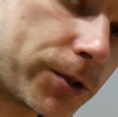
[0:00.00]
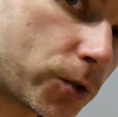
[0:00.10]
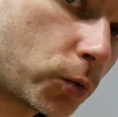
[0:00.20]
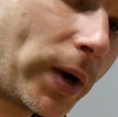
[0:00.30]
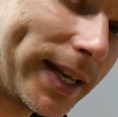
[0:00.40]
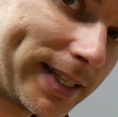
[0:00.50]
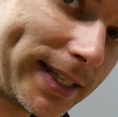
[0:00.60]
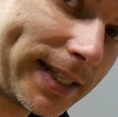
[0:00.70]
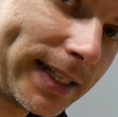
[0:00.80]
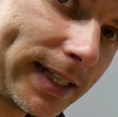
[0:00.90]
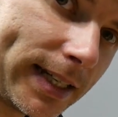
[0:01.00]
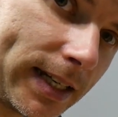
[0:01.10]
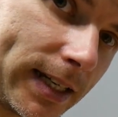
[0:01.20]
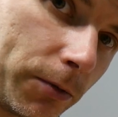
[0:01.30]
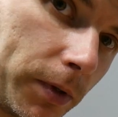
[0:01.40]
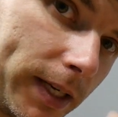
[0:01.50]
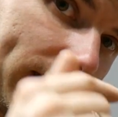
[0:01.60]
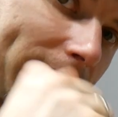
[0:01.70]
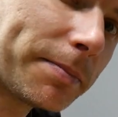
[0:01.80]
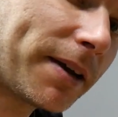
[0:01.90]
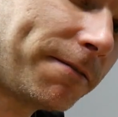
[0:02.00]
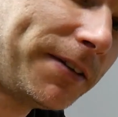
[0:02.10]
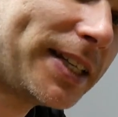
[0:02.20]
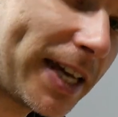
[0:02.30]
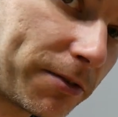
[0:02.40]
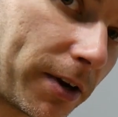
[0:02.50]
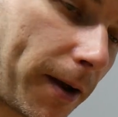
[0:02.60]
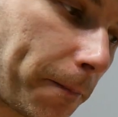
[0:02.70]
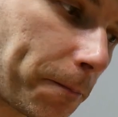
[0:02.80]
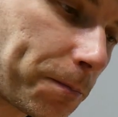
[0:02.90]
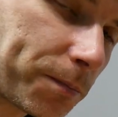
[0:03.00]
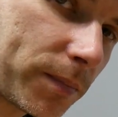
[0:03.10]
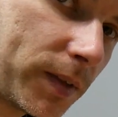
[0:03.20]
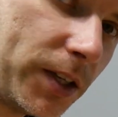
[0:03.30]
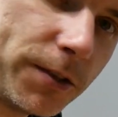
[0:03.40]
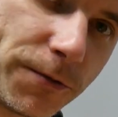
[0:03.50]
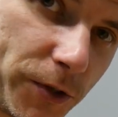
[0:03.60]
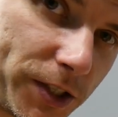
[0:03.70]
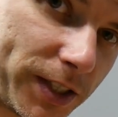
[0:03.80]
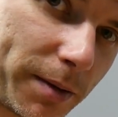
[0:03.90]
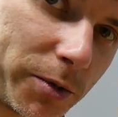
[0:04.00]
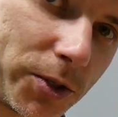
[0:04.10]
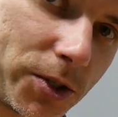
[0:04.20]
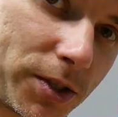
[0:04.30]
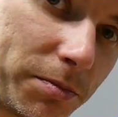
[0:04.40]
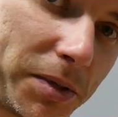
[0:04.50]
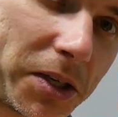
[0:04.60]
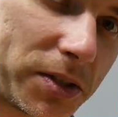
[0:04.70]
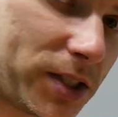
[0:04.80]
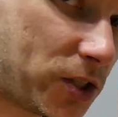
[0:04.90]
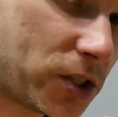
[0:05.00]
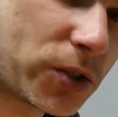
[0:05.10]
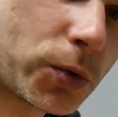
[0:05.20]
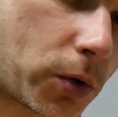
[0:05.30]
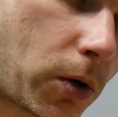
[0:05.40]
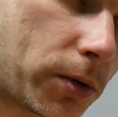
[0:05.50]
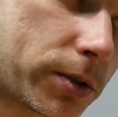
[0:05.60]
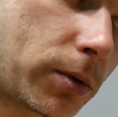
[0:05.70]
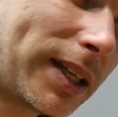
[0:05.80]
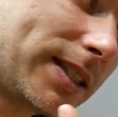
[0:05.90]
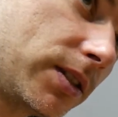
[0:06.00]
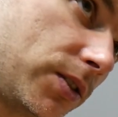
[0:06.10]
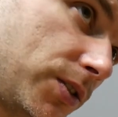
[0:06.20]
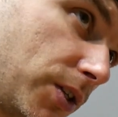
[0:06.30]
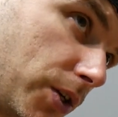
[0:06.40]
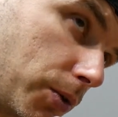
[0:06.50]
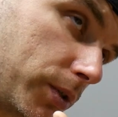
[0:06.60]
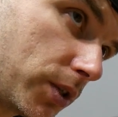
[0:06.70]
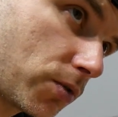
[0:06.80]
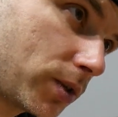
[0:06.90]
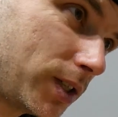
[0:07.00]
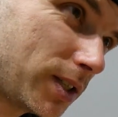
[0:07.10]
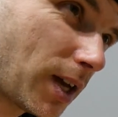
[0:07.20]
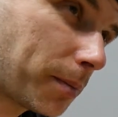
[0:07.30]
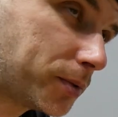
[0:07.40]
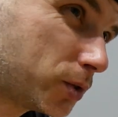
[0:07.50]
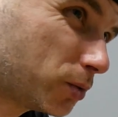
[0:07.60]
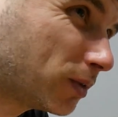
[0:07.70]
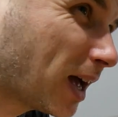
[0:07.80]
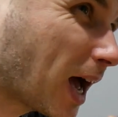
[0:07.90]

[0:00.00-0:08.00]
sweat at my feet area in the freezing temperatures because it's just too cold. So let's 0 degrees up to